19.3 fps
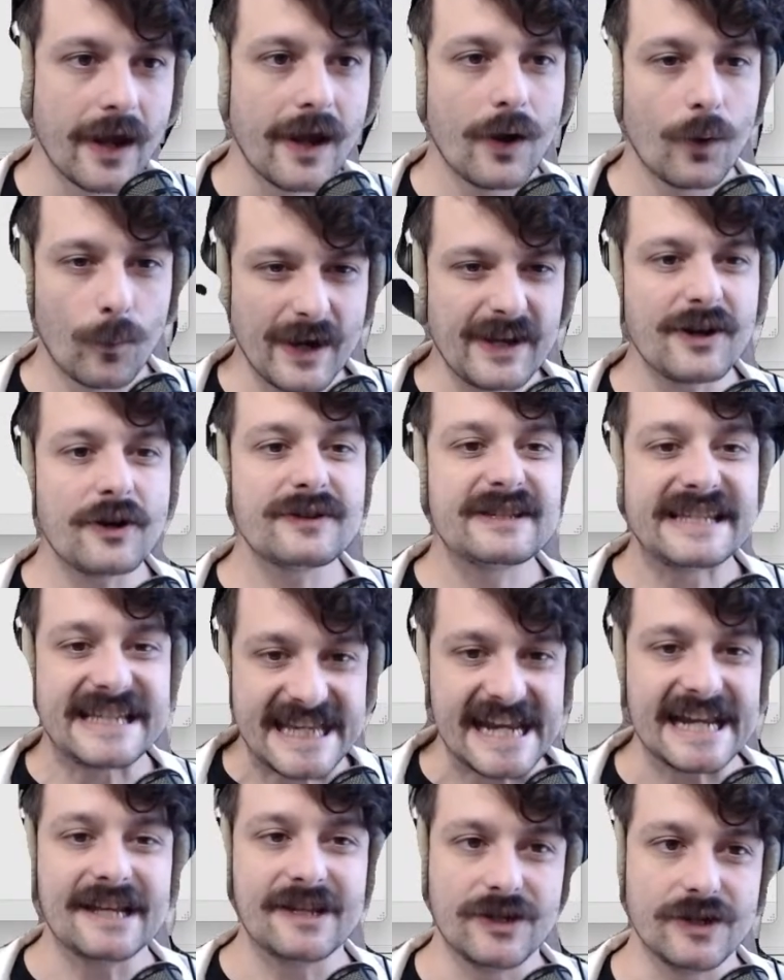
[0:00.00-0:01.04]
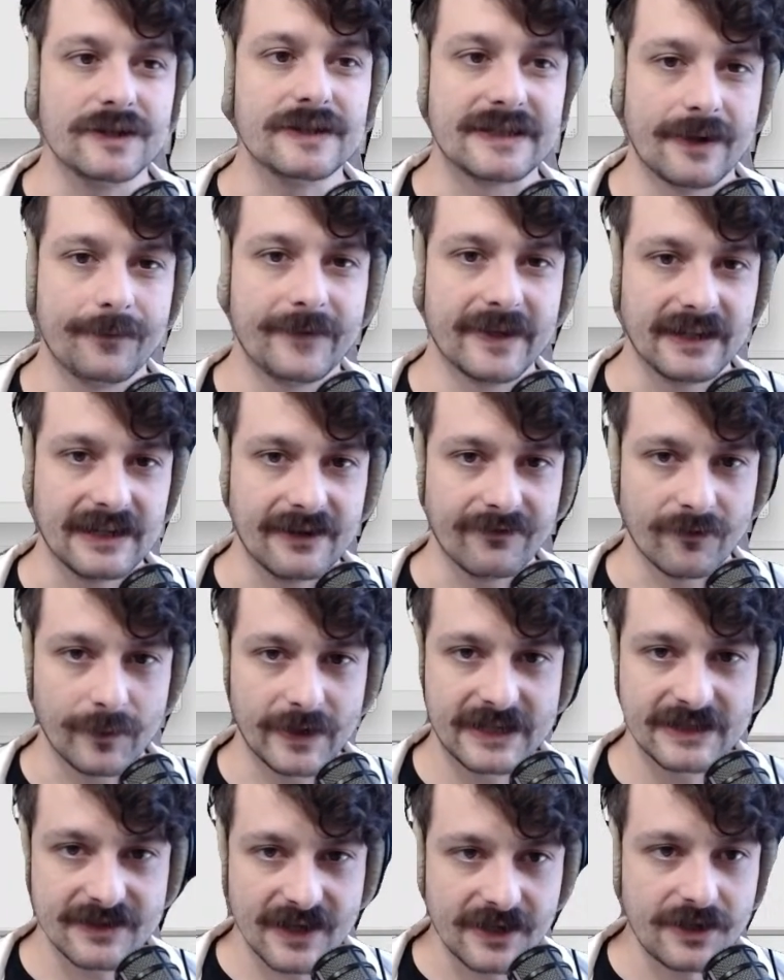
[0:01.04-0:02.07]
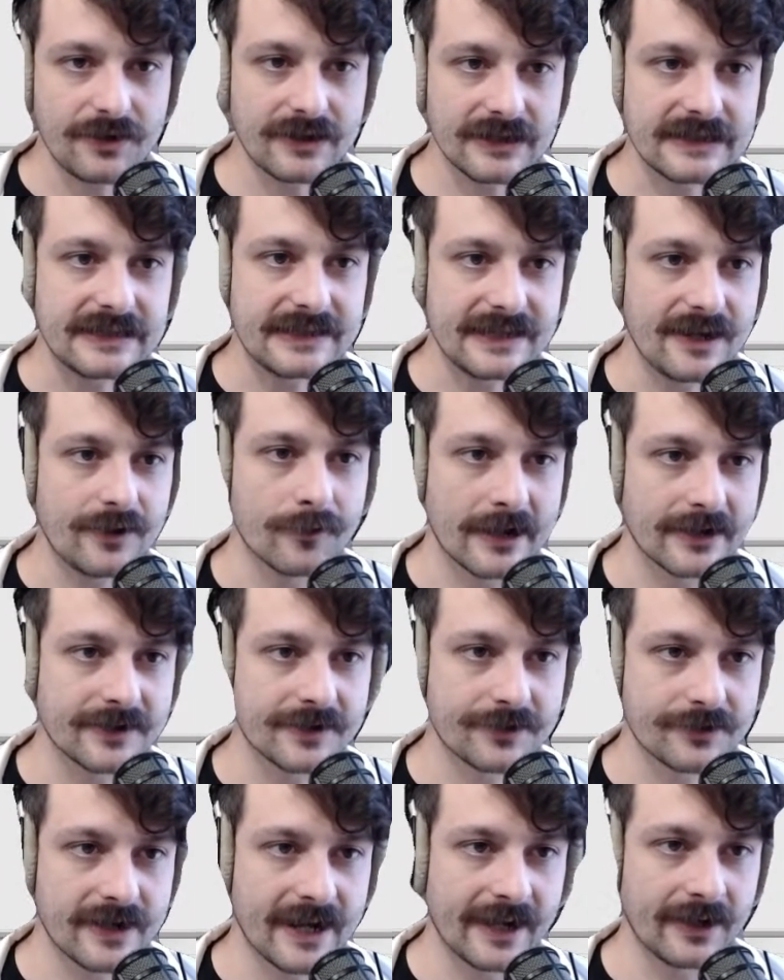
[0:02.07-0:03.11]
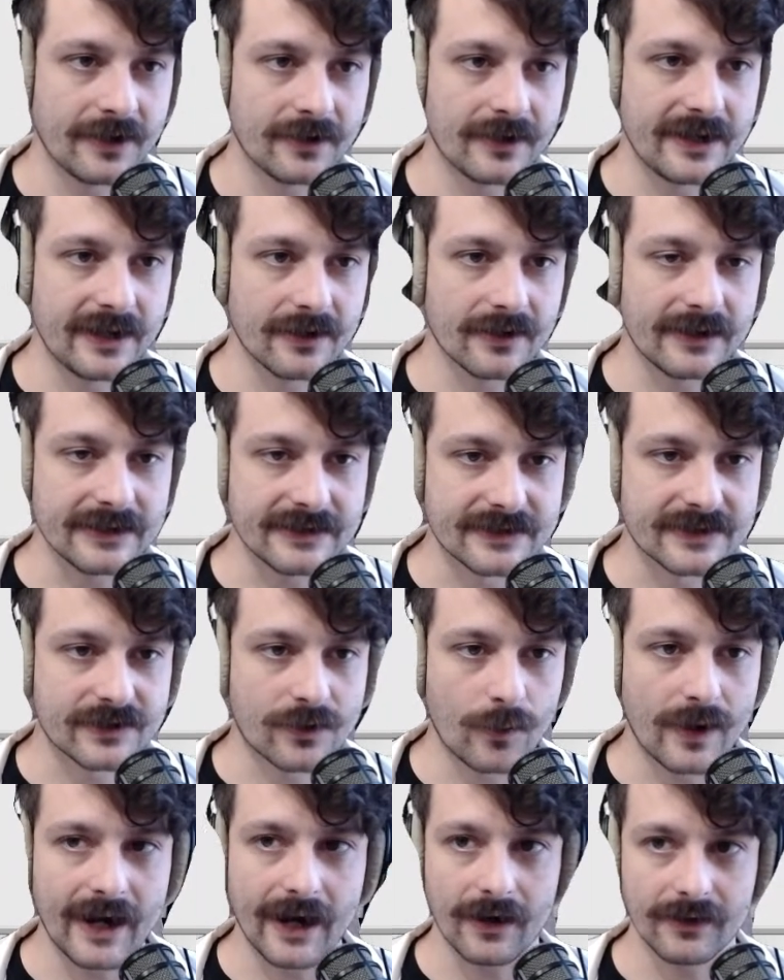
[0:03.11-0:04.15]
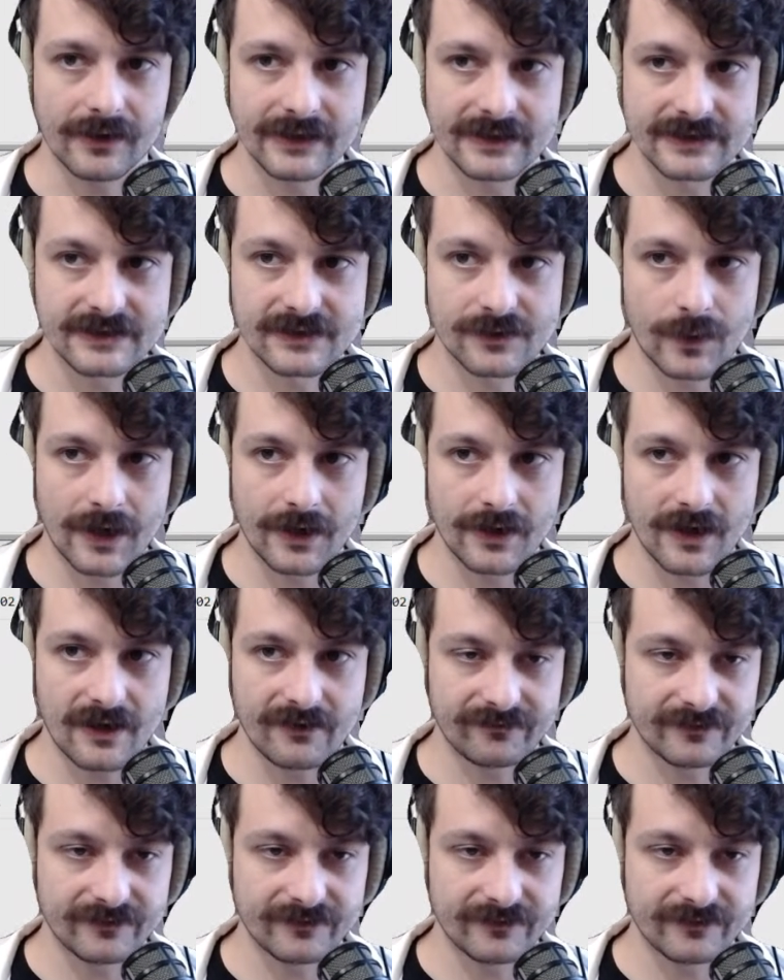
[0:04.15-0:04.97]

Windows did do something different because like you can see, registry editor here is square. It's squared off.